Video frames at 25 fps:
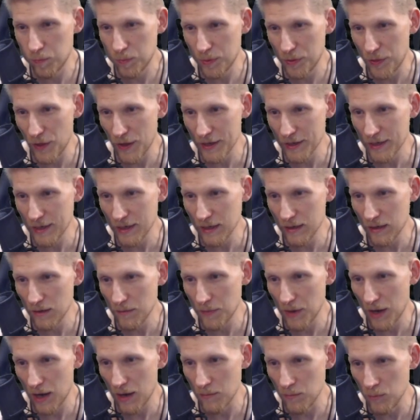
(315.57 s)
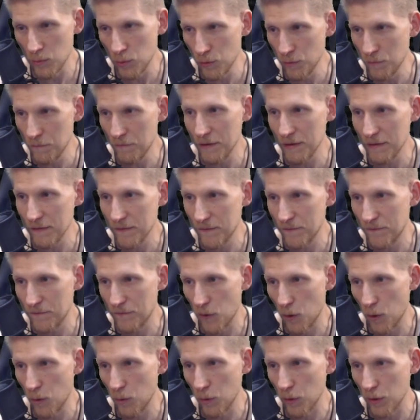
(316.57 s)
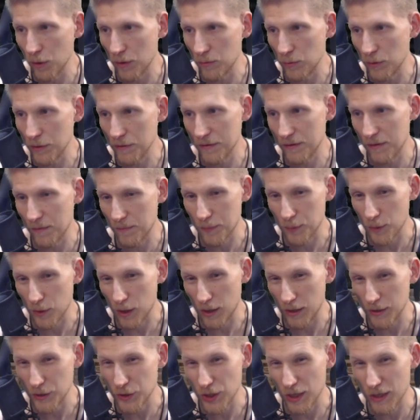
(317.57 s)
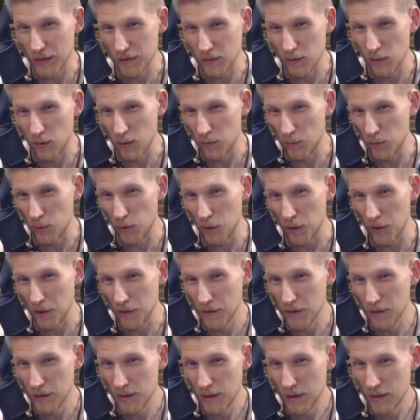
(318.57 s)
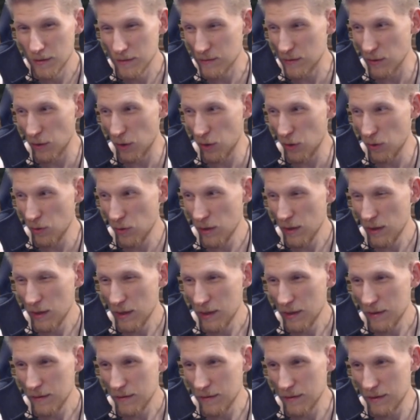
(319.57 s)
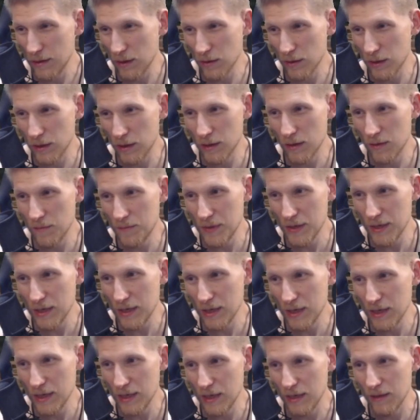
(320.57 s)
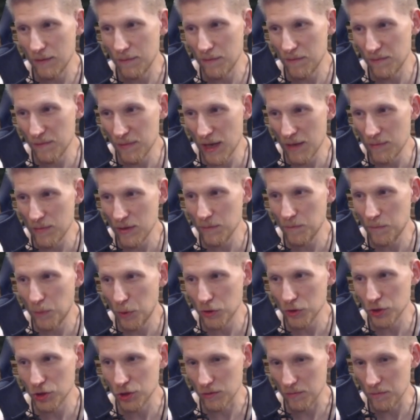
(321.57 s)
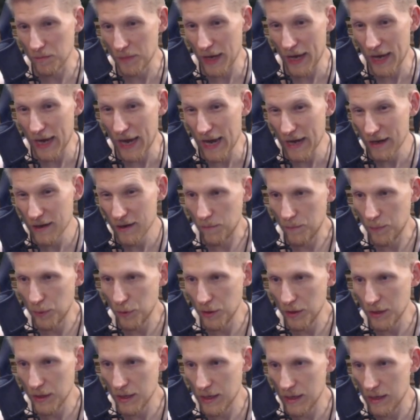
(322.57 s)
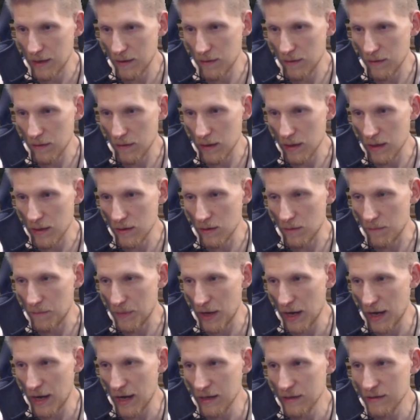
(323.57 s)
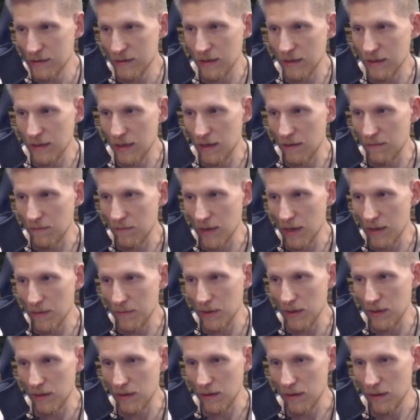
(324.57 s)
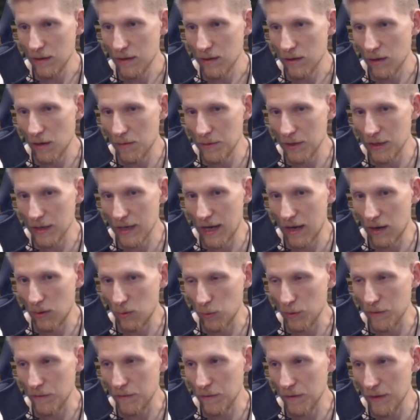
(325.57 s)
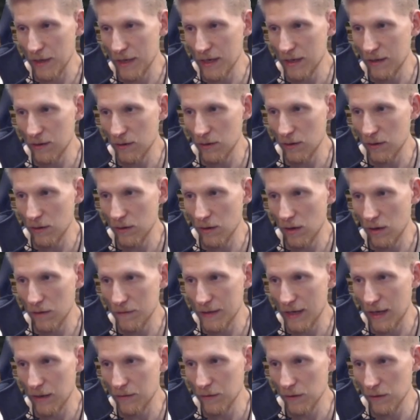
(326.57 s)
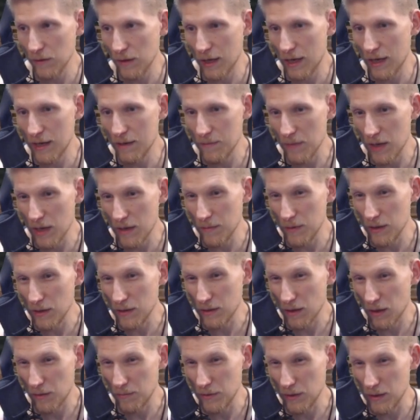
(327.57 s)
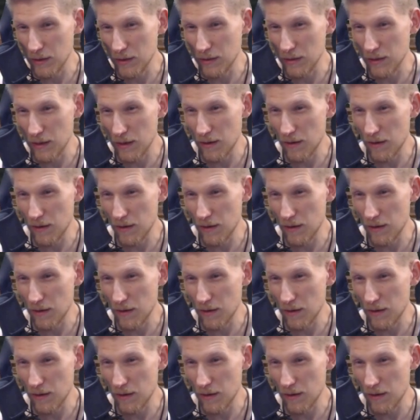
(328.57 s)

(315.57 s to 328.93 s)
thinking about moving forward with the project no more. So they're going to be maybe pushing back, putting it in a box, and then maybe coming out with later down the line, maybe coming in,